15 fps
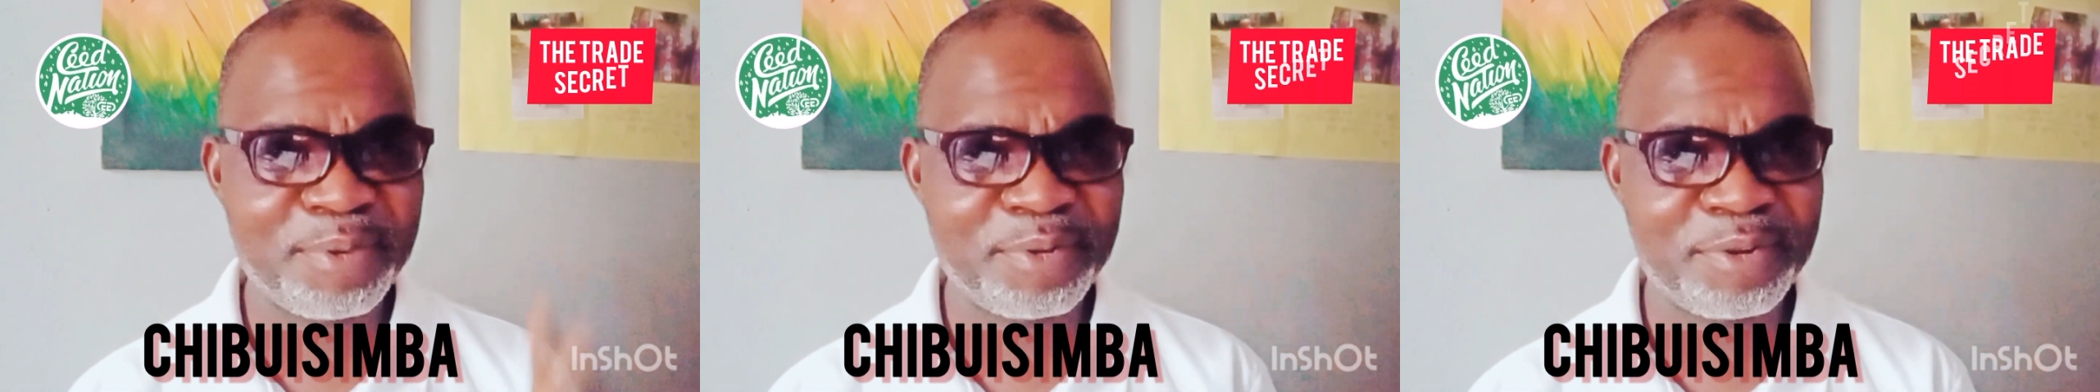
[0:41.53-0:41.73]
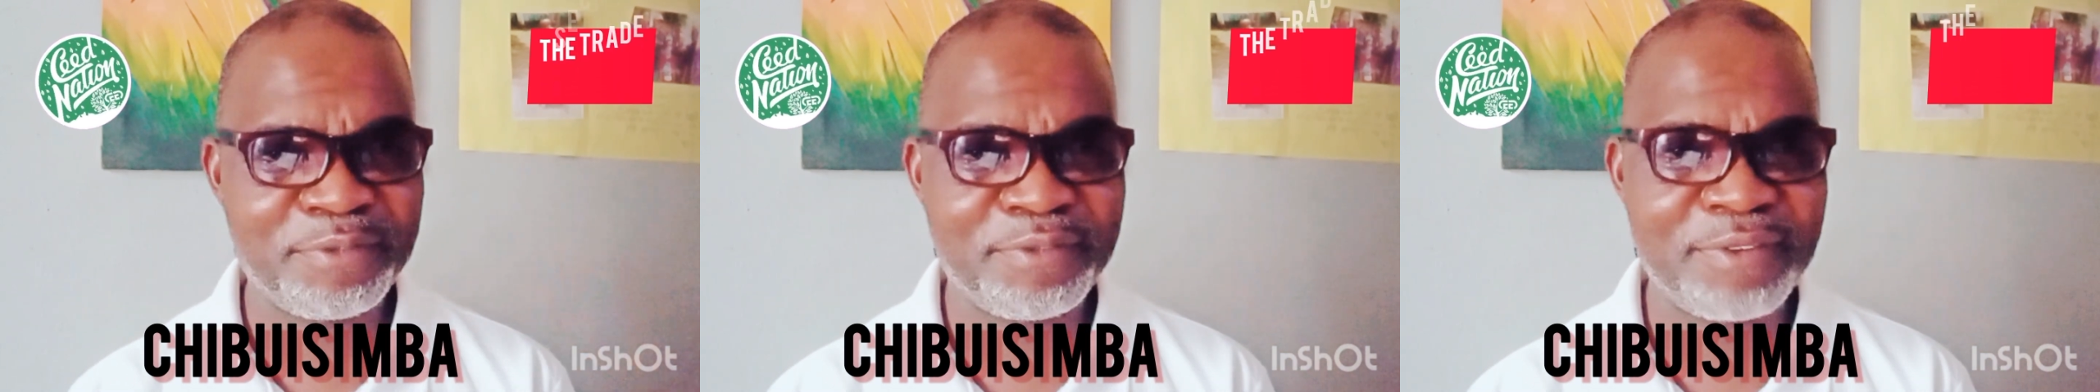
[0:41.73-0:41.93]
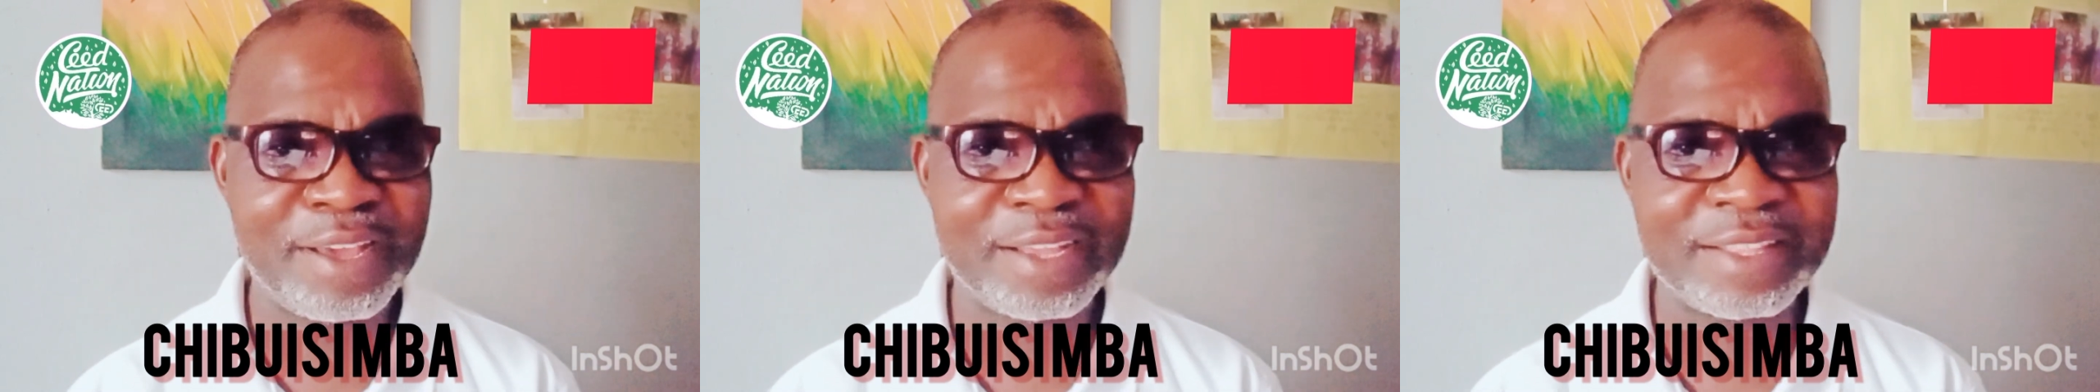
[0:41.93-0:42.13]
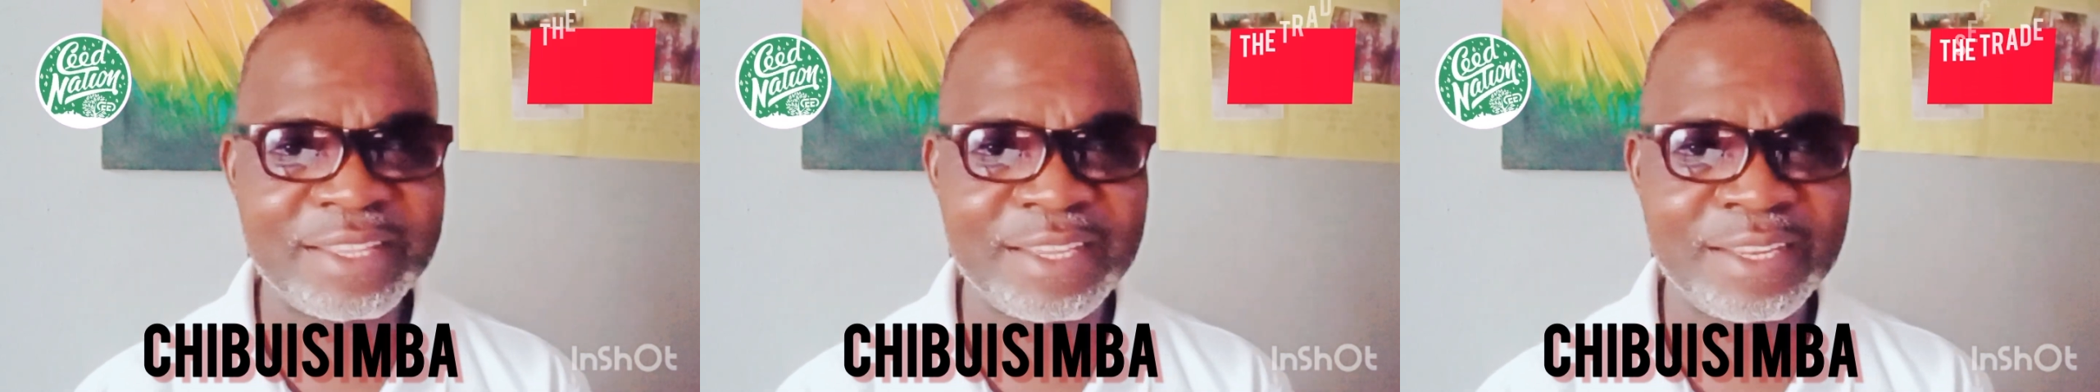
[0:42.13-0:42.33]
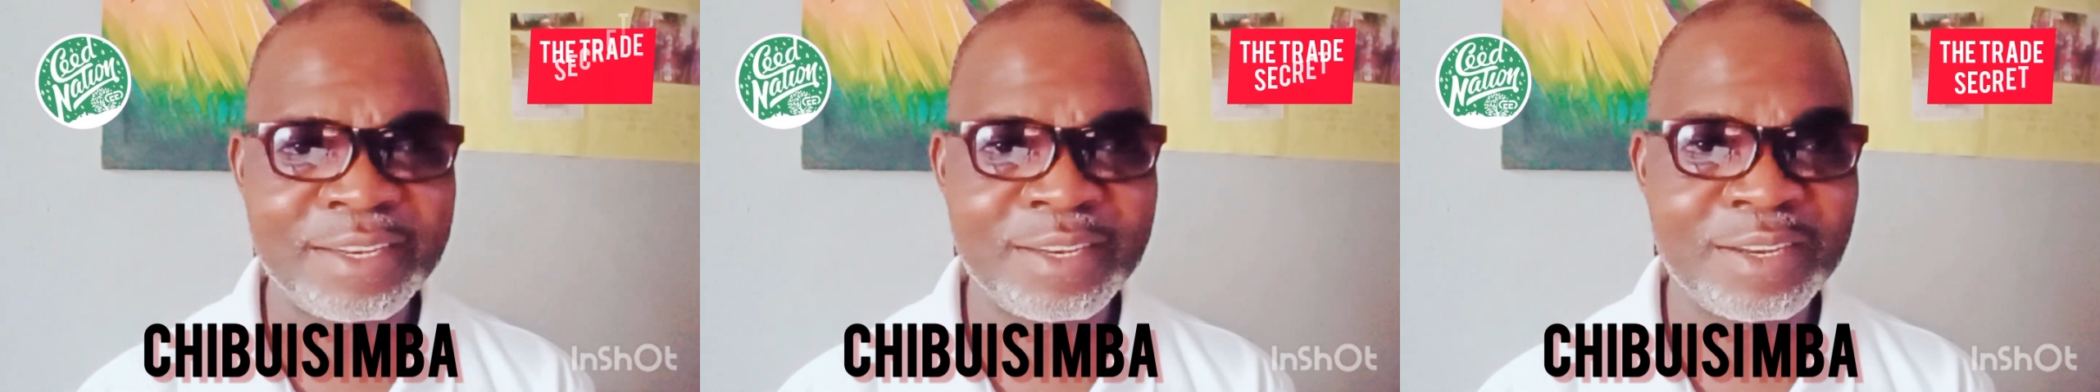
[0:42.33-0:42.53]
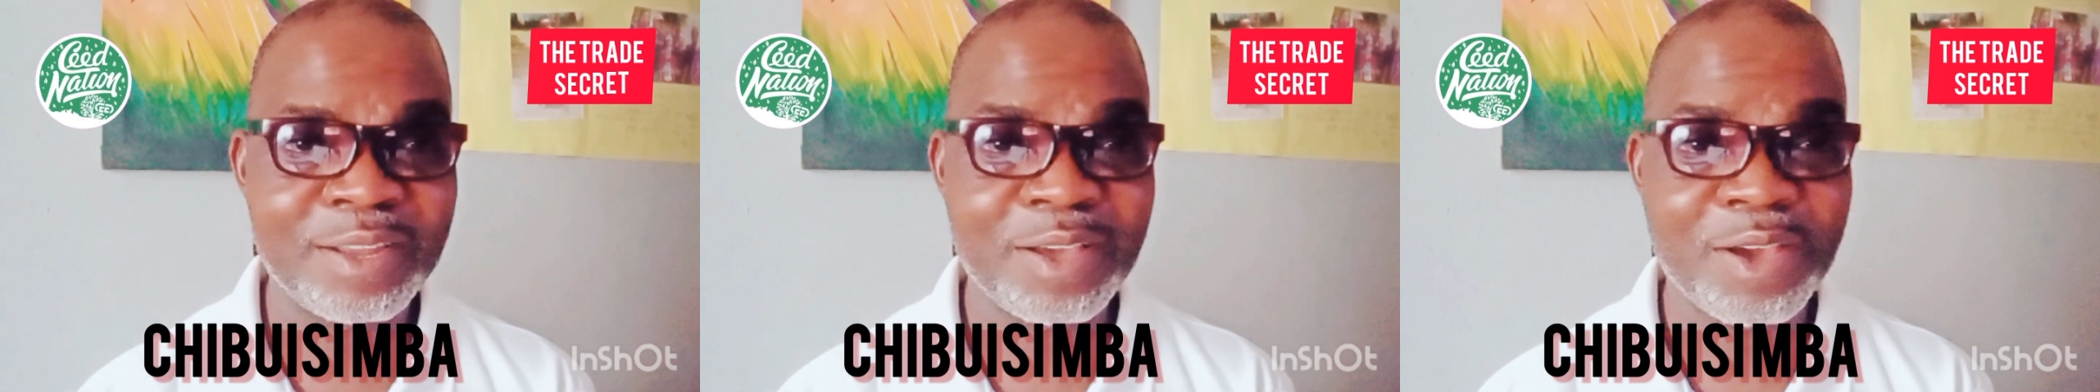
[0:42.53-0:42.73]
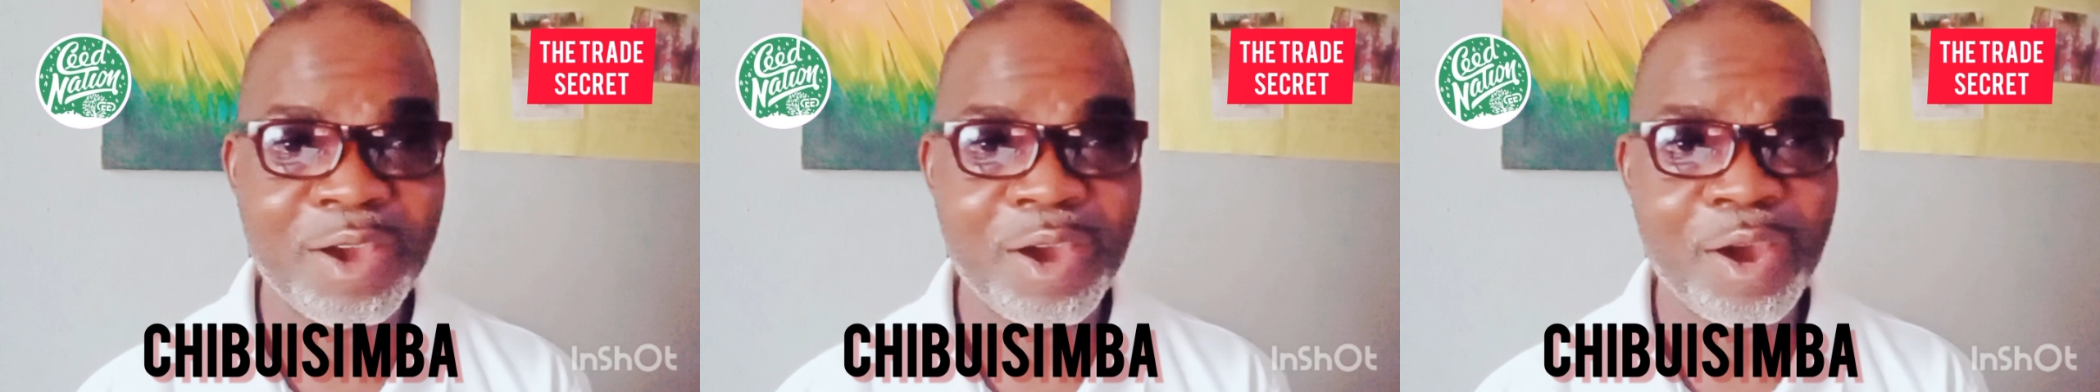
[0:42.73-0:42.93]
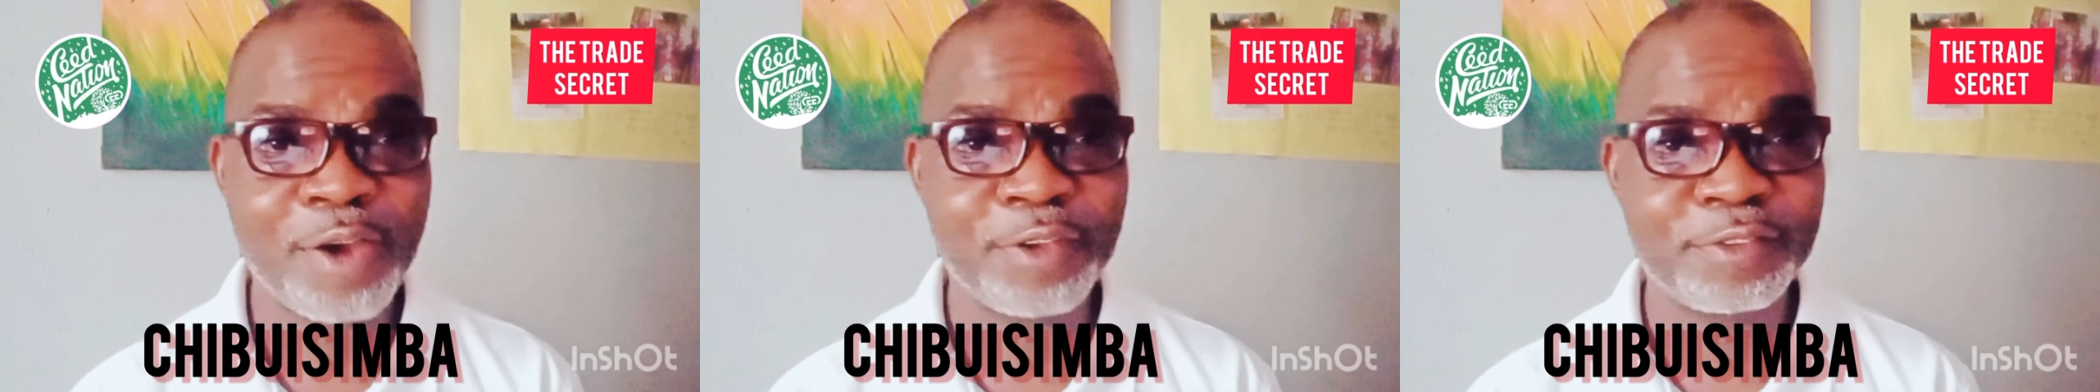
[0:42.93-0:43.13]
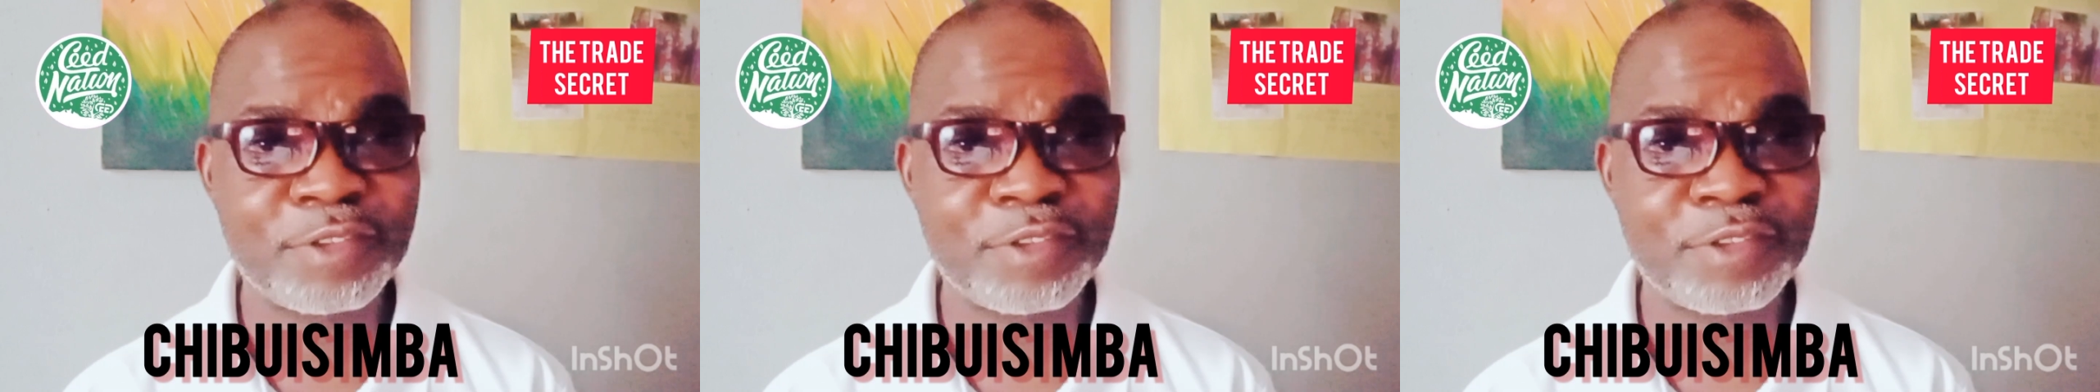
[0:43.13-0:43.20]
reflecting on